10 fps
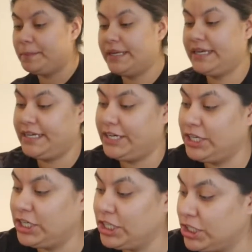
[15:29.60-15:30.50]

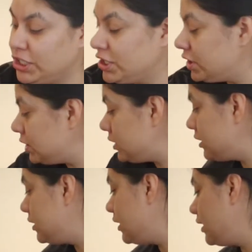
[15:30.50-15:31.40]
butter.
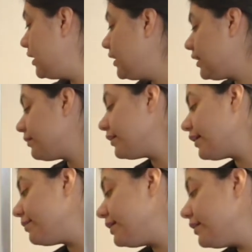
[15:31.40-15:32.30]
And I'm gonna
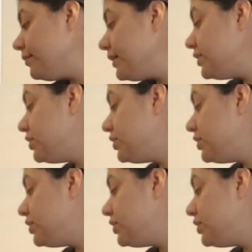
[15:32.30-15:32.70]
grab a little bit of